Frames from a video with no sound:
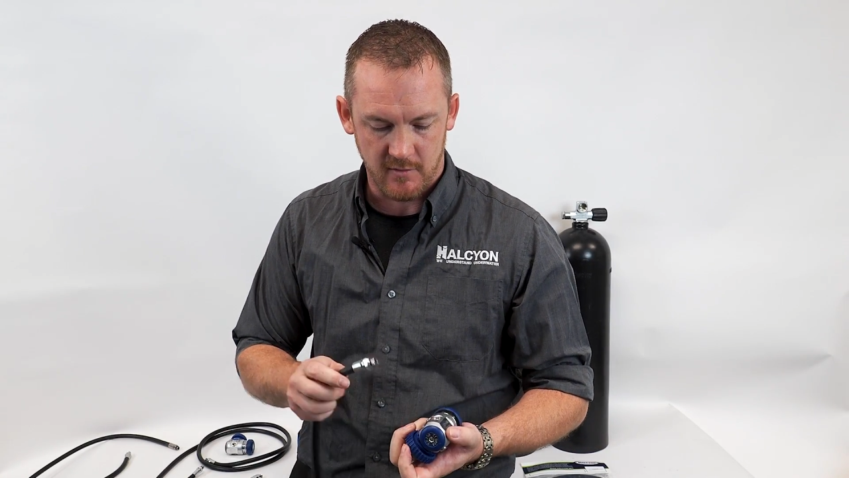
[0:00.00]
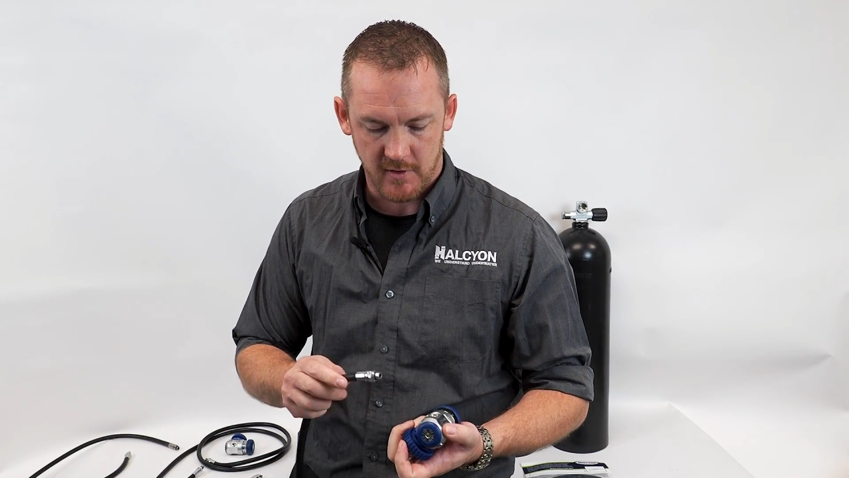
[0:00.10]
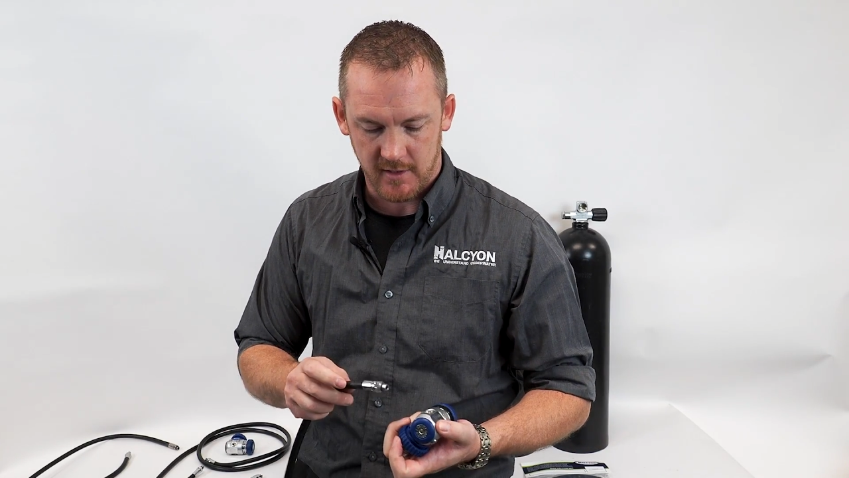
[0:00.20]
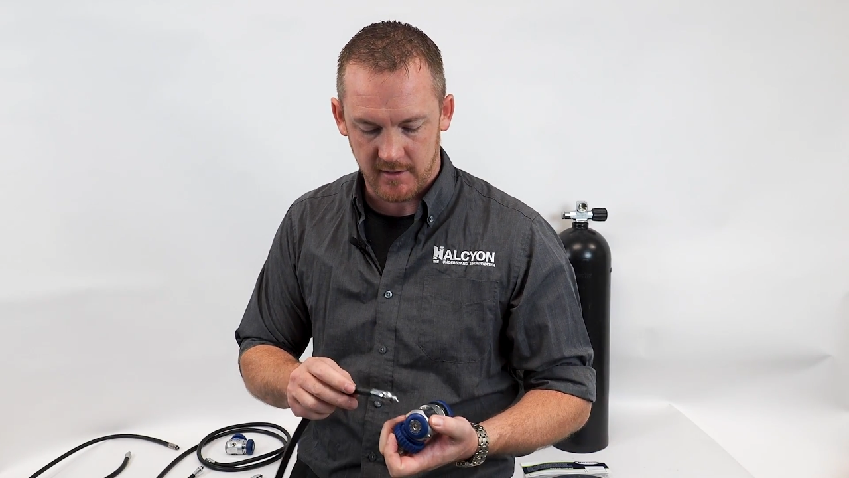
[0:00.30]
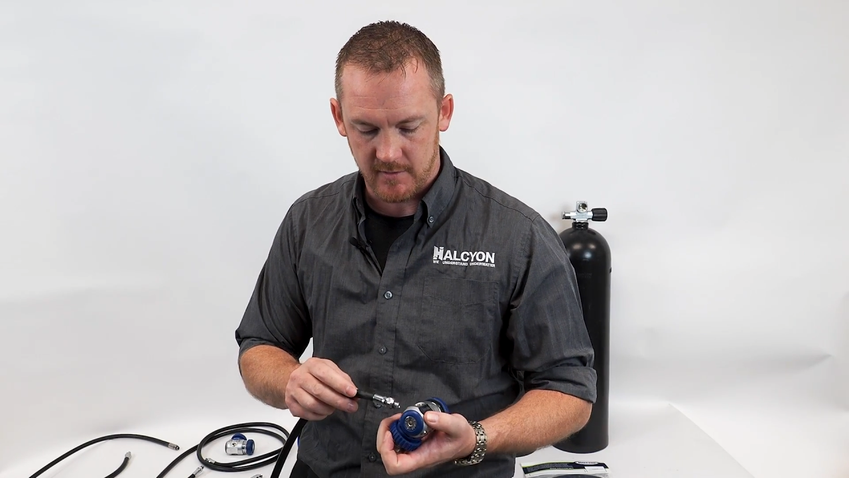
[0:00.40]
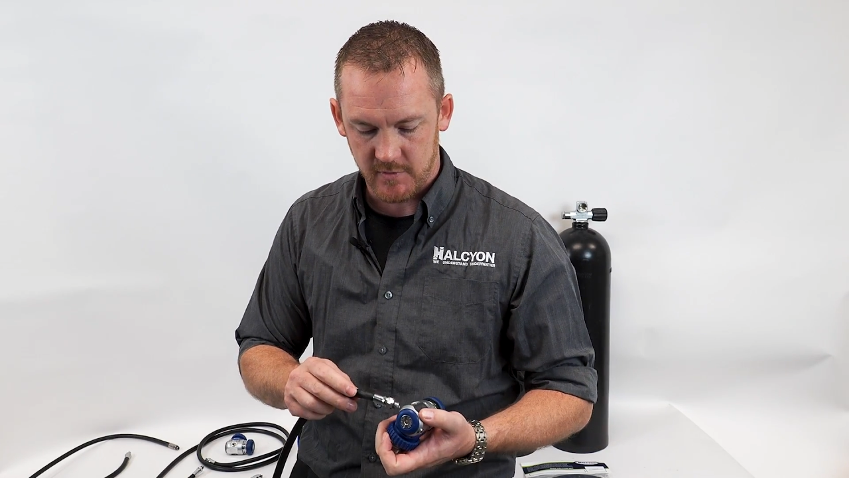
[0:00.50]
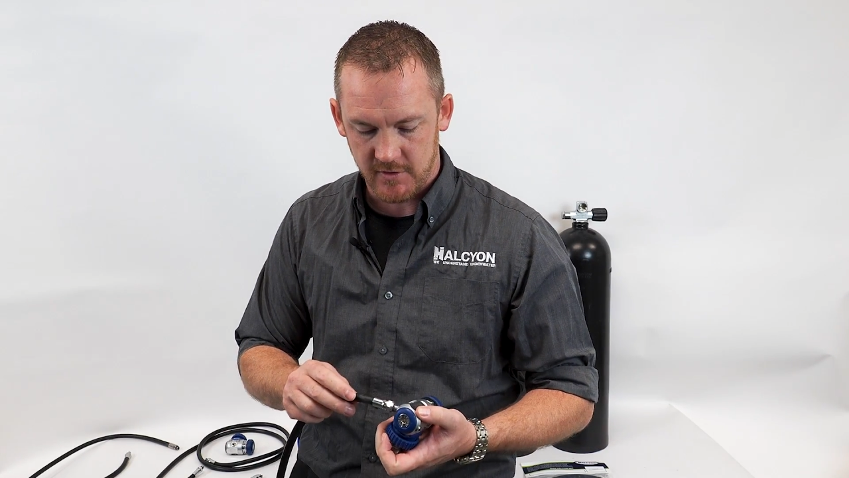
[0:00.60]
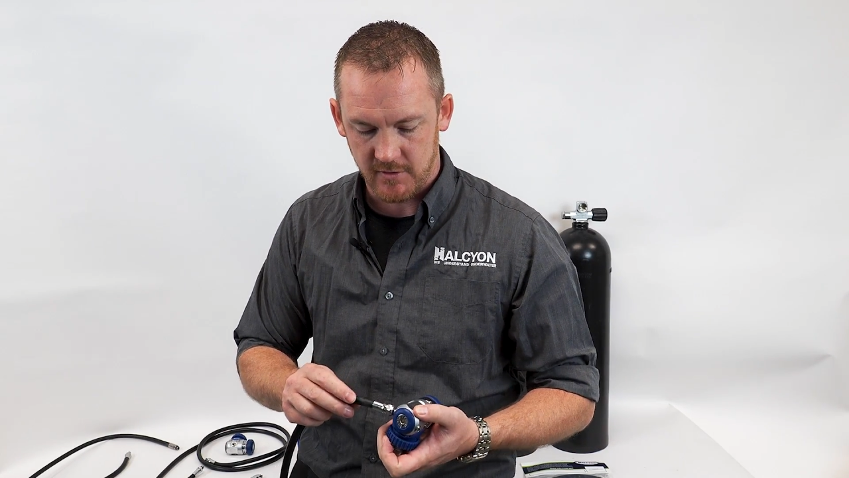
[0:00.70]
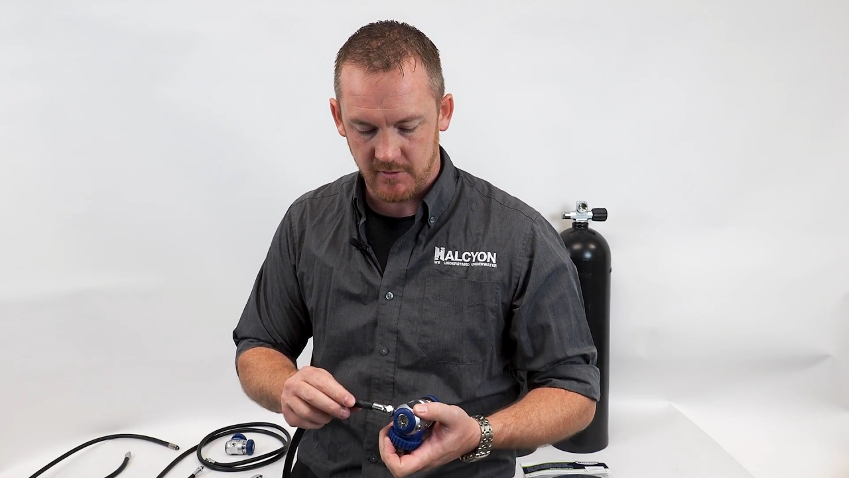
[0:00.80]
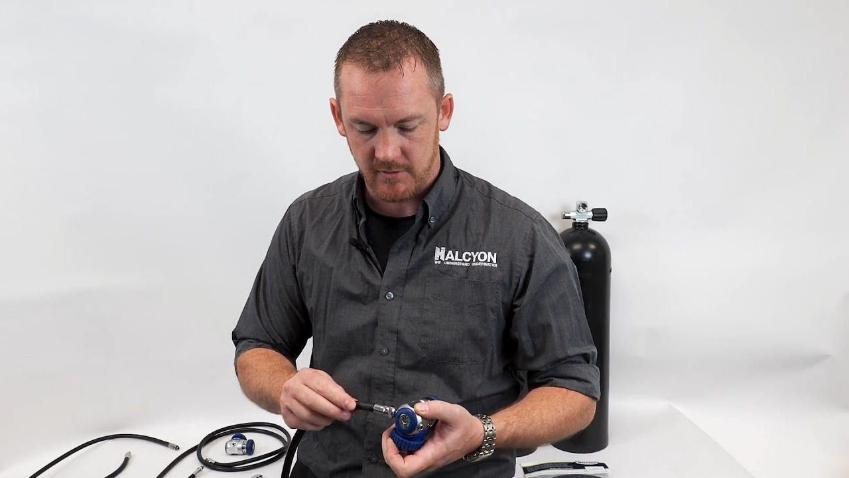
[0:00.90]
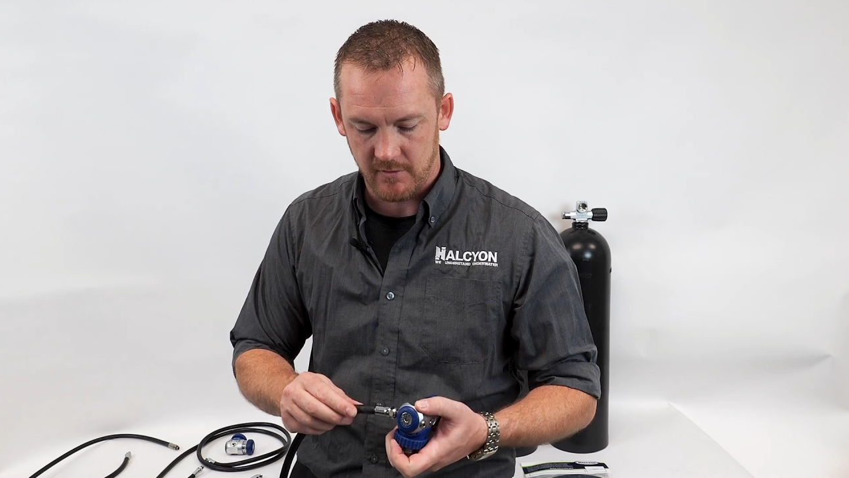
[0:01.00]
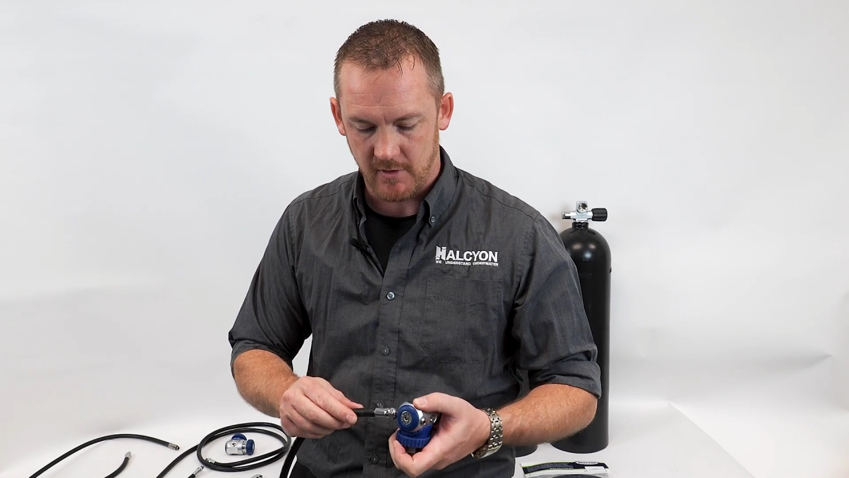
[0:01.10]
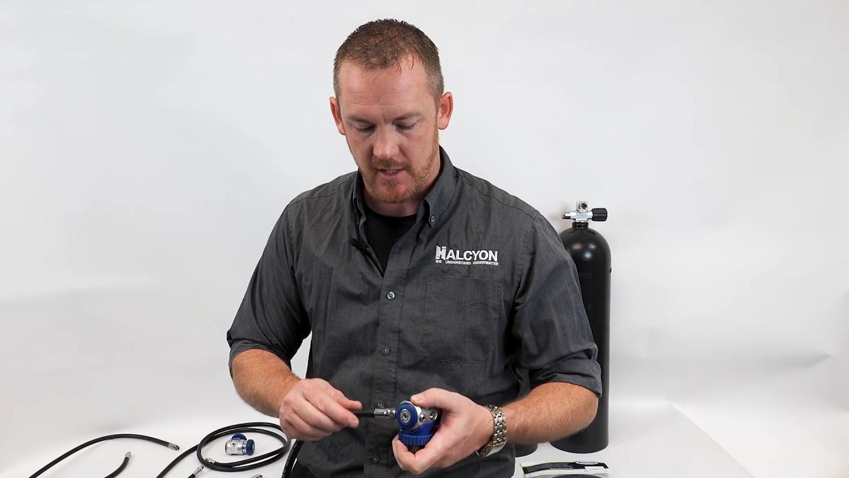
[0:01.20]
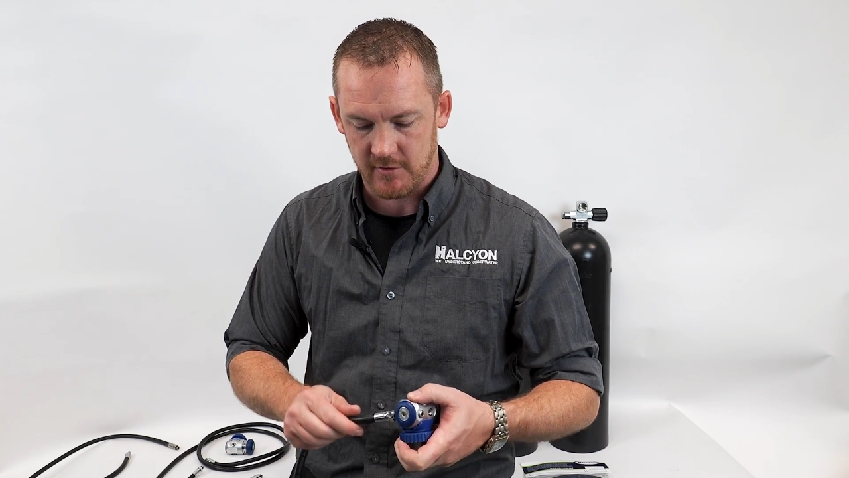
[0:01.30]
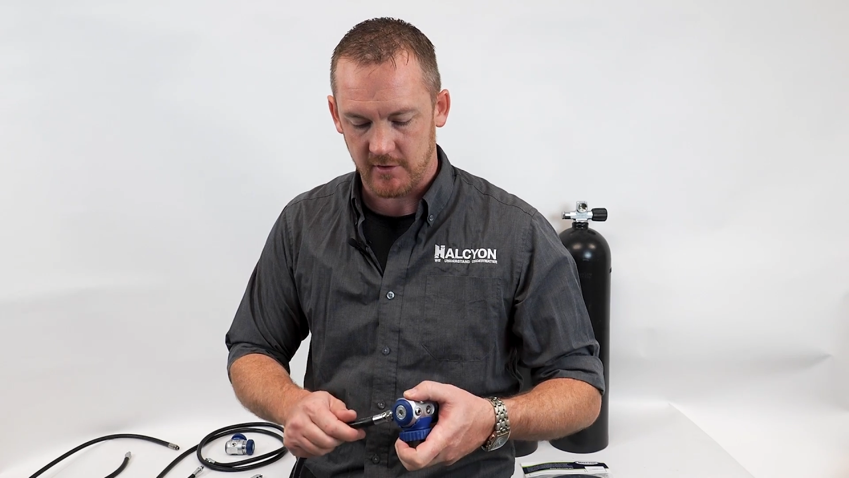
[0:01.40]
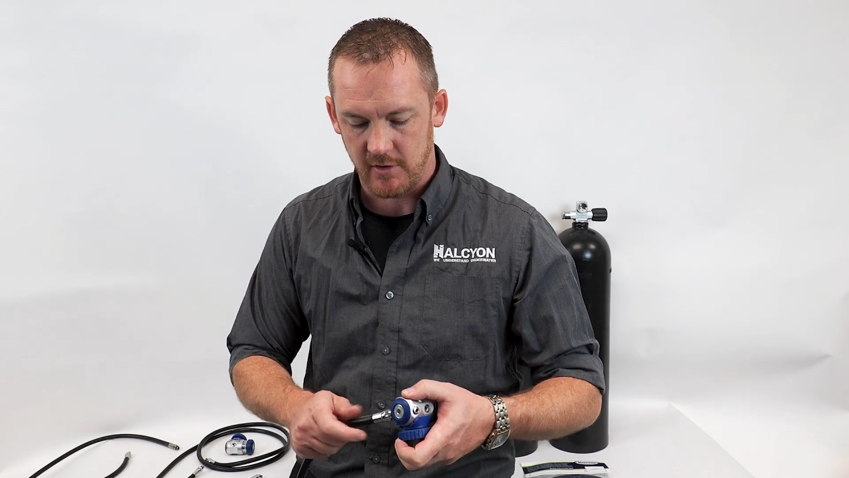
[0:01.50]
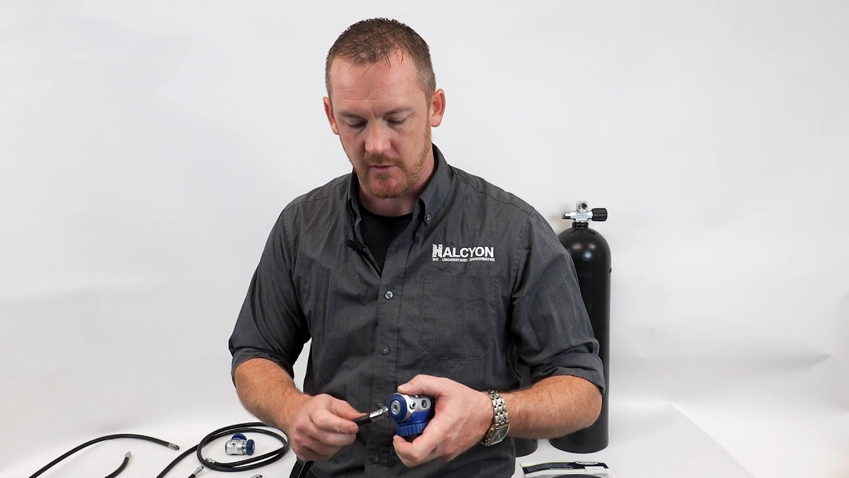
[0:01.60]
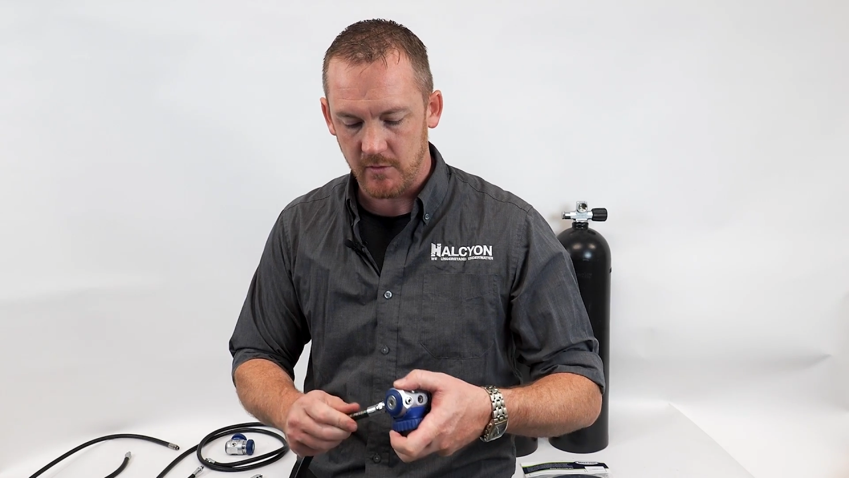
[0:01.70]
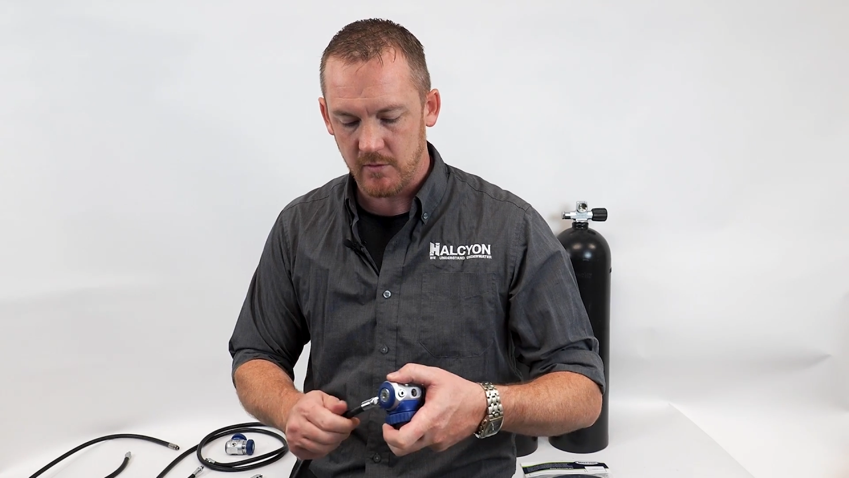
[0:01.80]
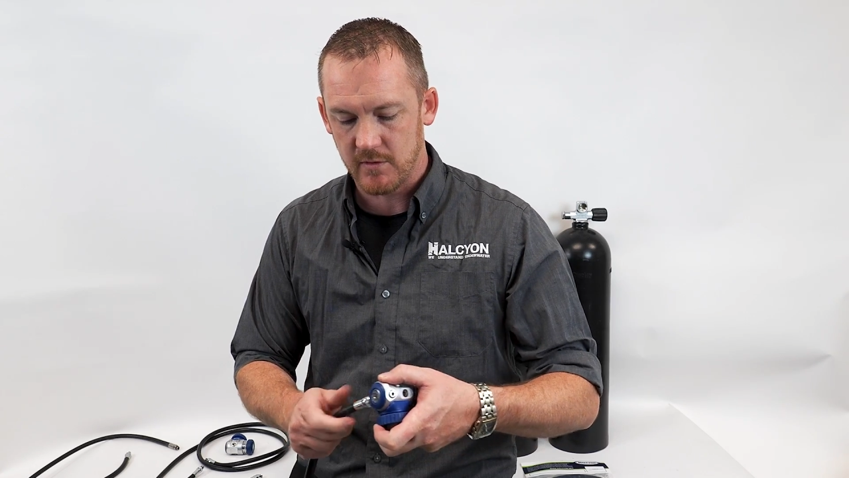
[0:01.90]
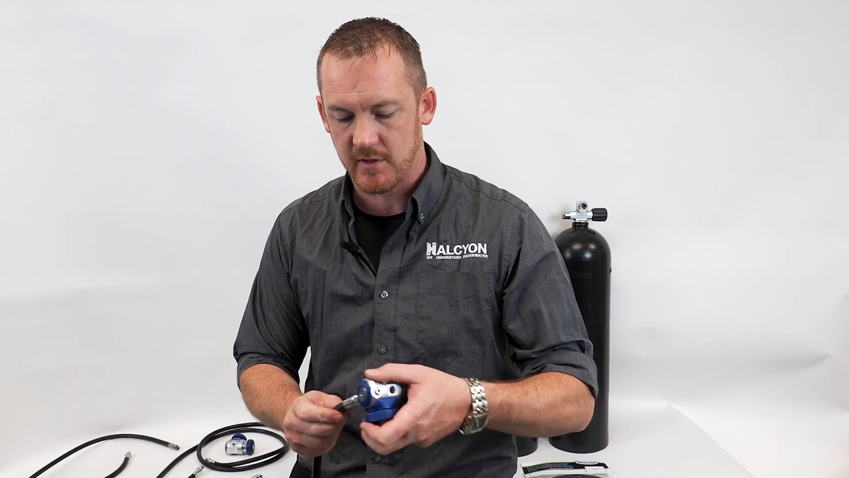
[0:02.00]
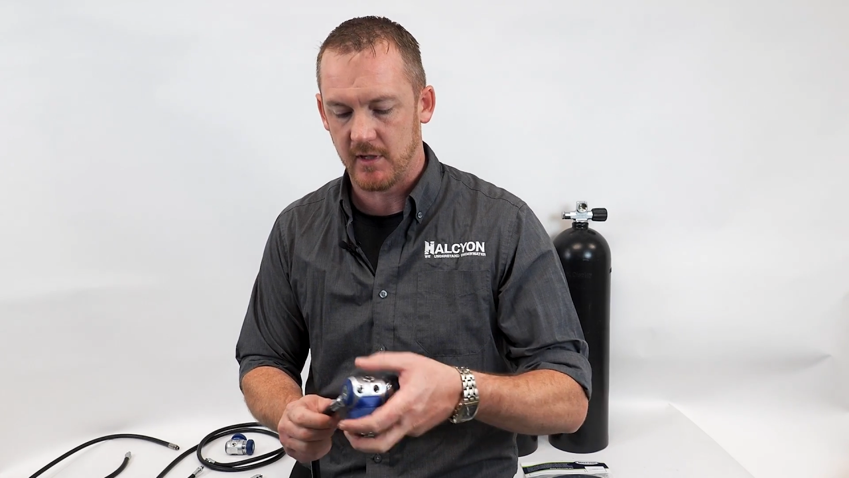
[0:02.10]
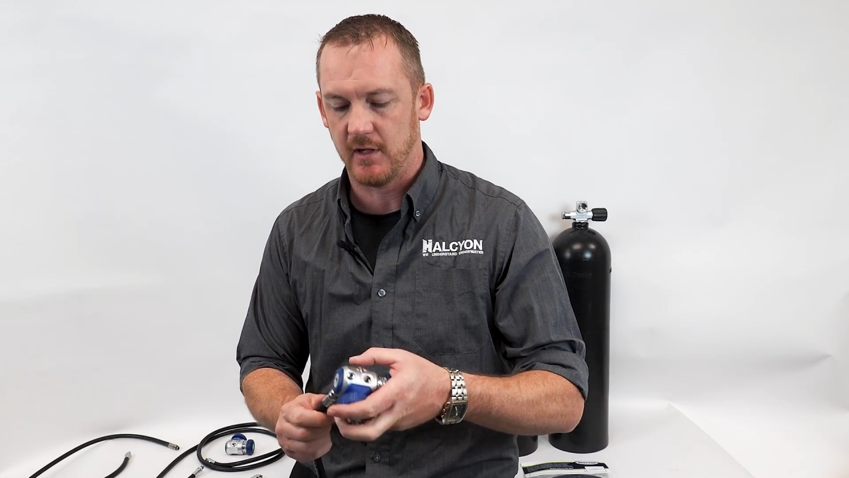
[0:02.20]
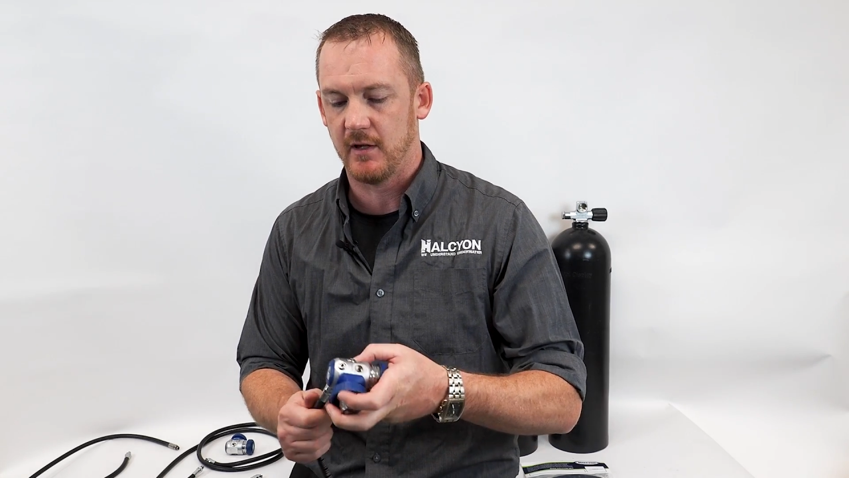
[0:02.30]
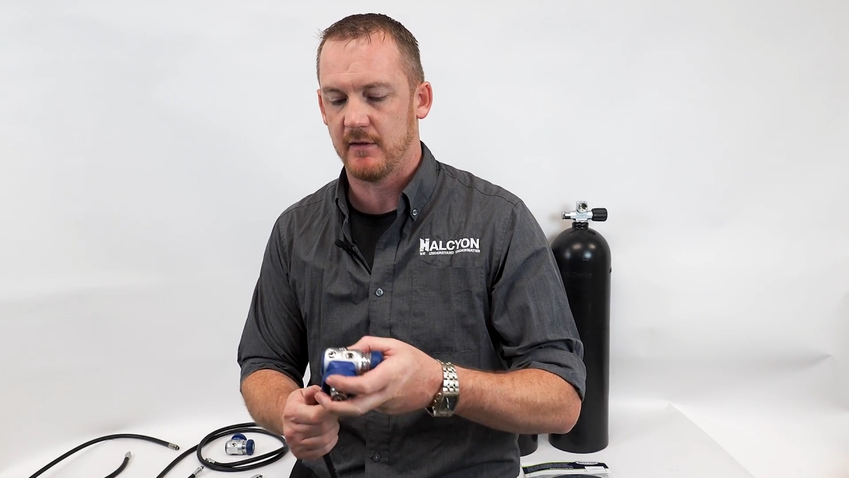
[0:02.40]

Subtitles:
when it comes to actually using